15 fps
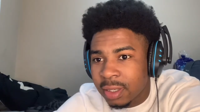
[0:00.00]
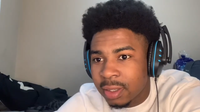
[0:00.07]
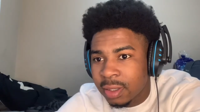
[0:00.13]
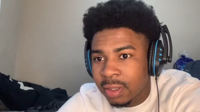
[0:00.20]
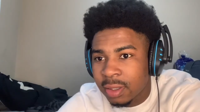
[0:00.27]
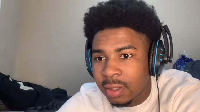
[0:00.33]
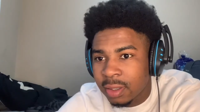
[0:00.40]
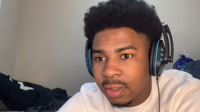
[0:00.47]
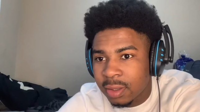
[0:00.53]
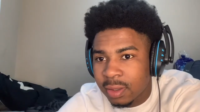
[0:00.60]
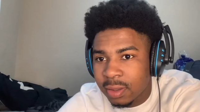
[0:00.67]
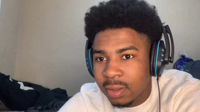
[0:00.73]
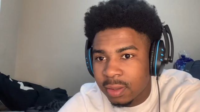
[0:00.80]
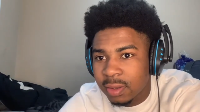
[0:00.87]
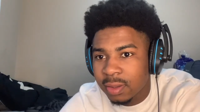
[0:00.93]

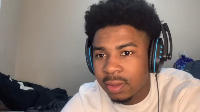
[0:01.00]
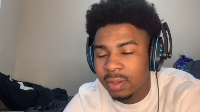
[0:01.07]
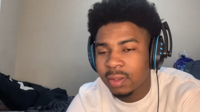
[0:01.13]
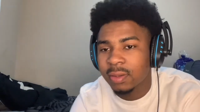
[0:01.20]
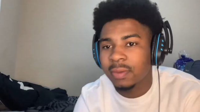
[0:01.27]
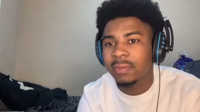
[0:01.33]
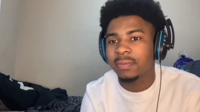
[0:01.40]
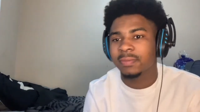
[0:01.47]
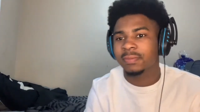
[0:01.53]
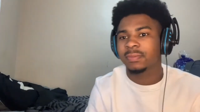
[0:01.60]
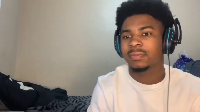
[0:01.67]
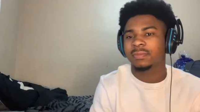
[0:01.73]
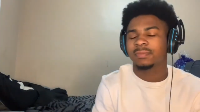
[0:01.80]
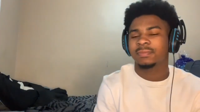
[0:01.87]
No one is speaking in this clip.